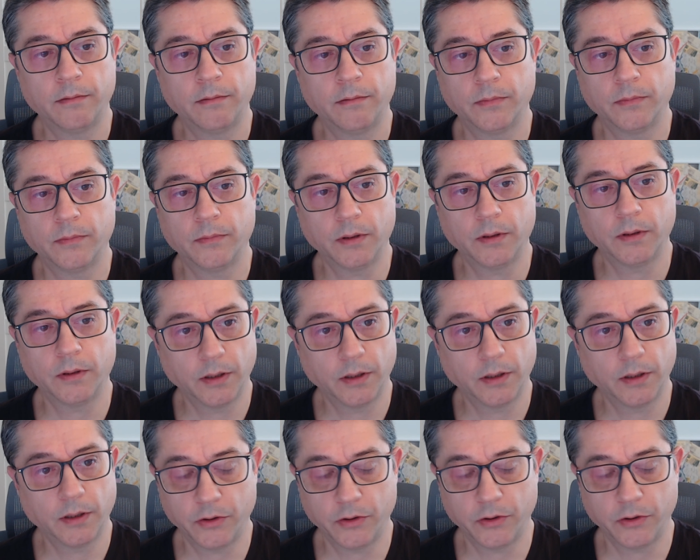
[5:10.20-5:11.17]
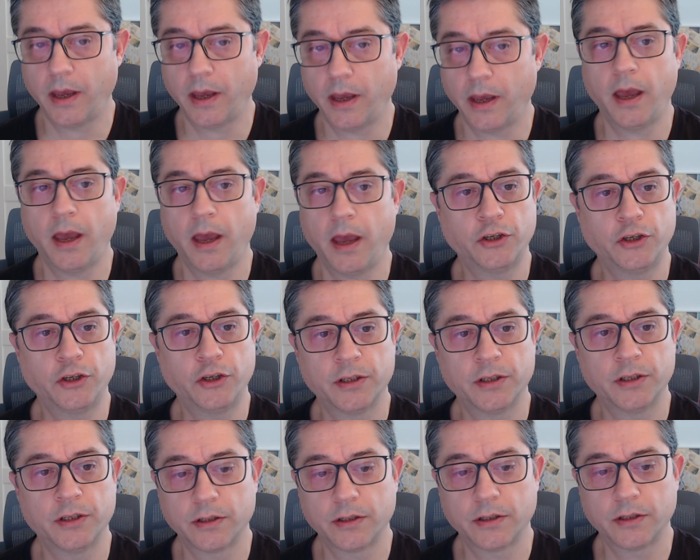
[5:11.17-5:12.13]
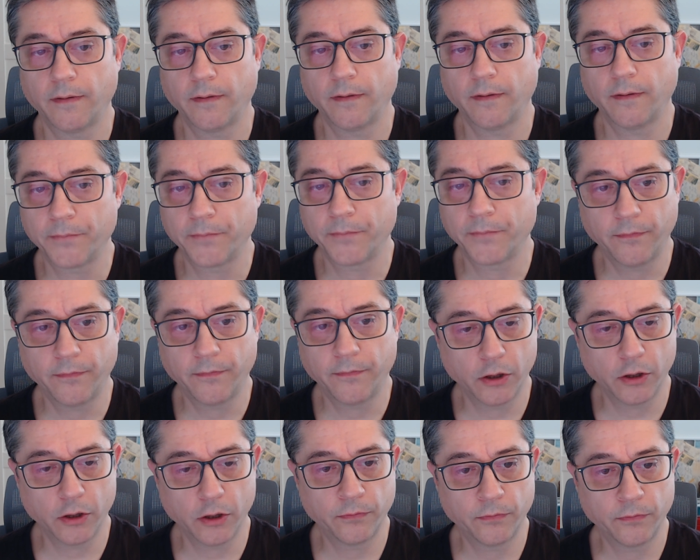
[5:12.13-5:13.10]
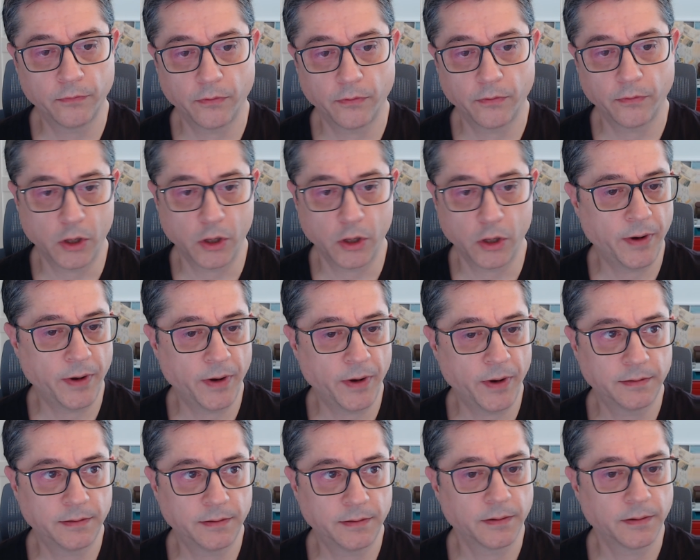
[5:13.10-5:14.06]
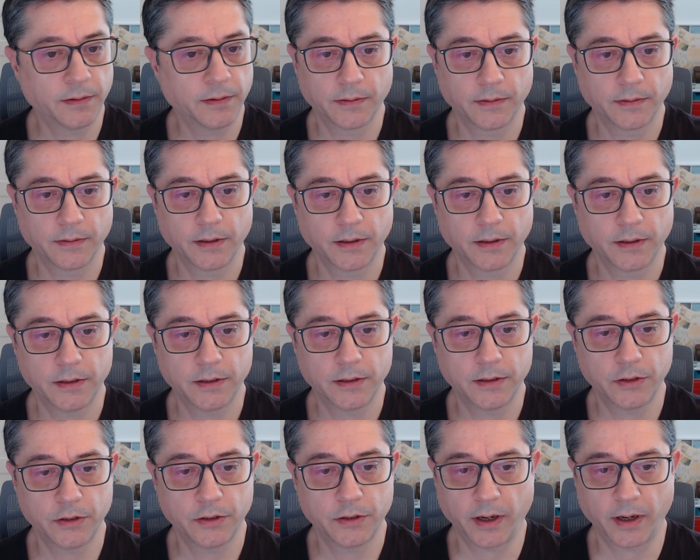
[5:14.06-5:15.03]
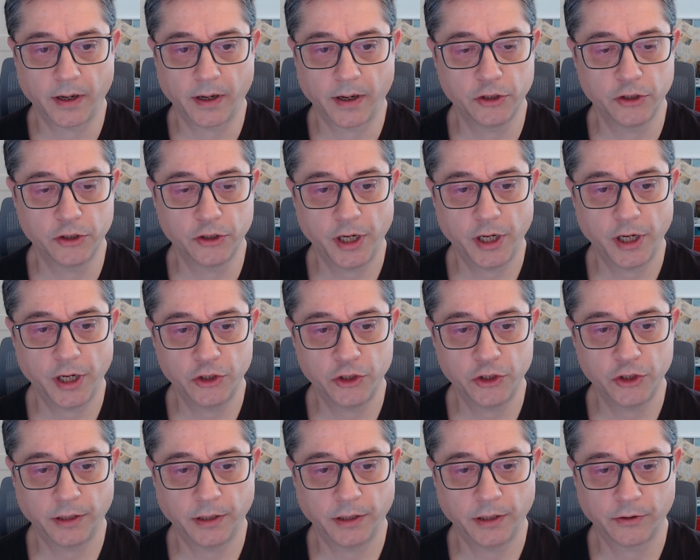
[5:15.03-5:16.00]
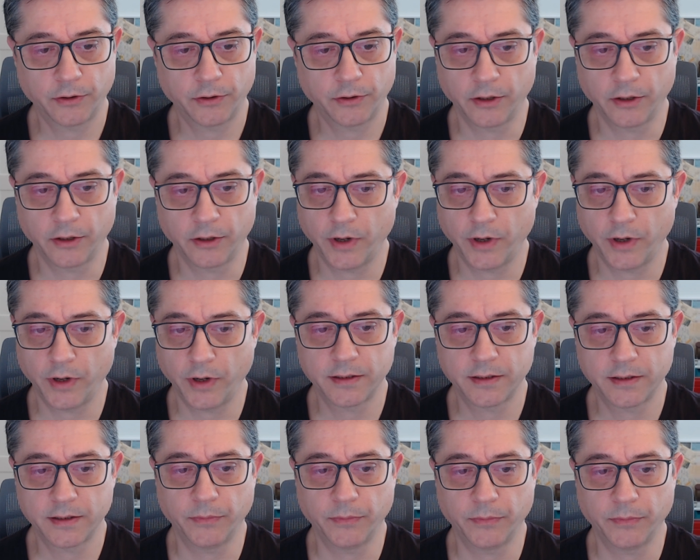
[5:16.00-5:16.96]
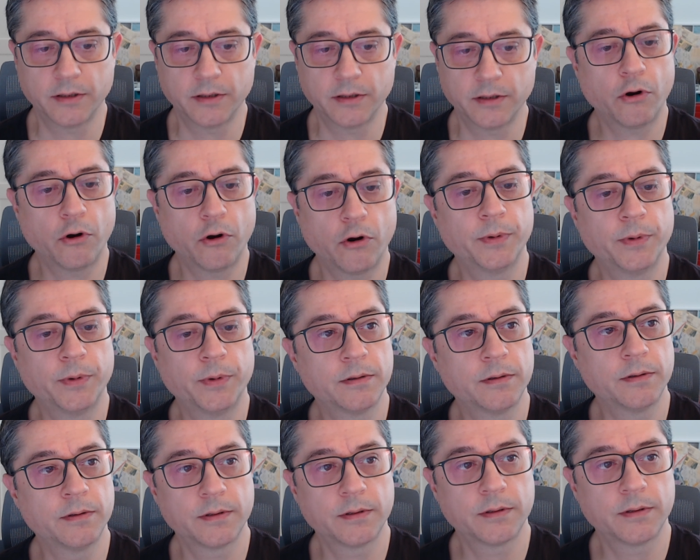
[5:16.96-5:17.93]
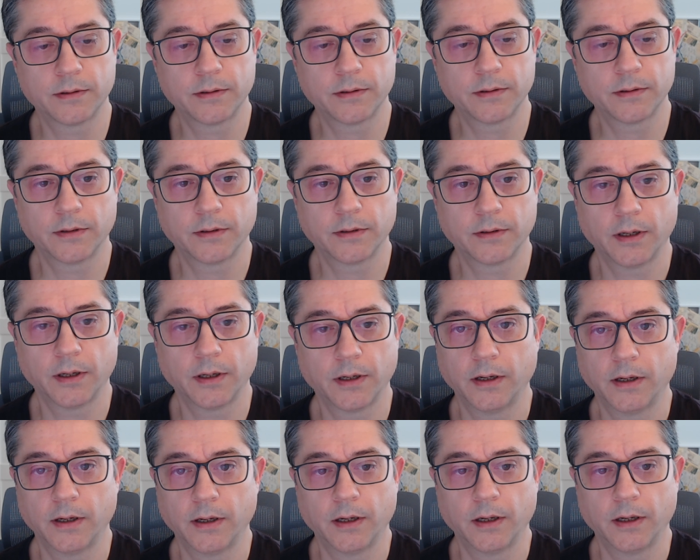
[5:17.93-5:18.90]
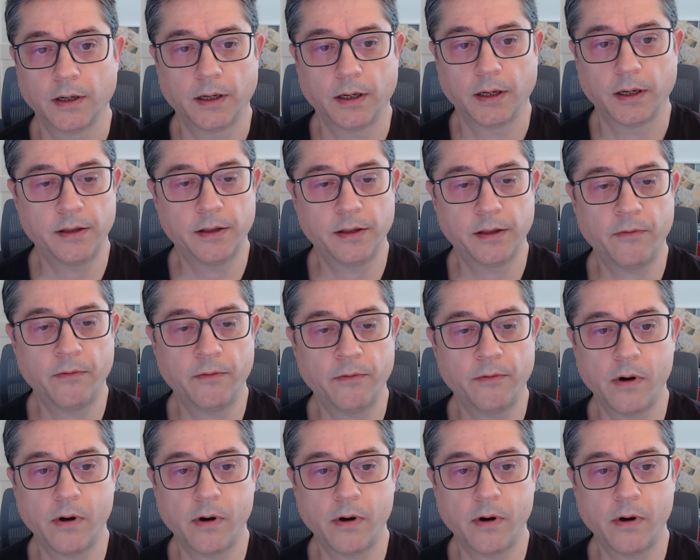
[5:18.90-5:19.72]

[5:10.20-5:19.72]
the agents follow it. So I can change it and create some disturbance in the environment